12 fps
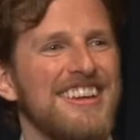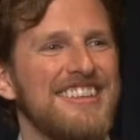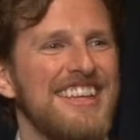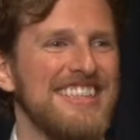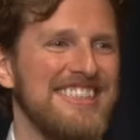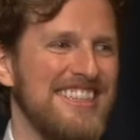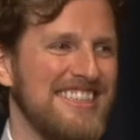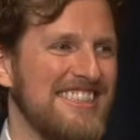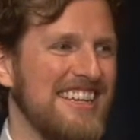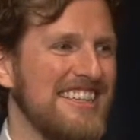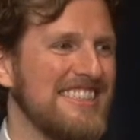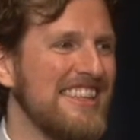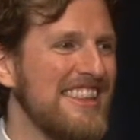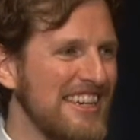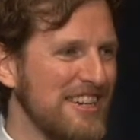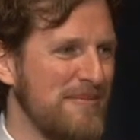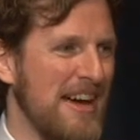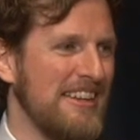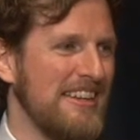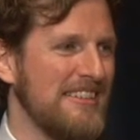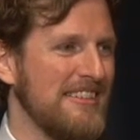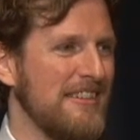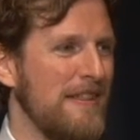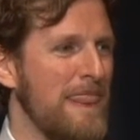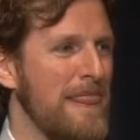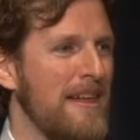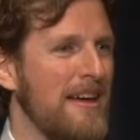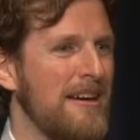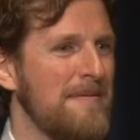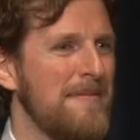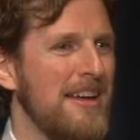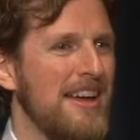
test these things and think about it. Um,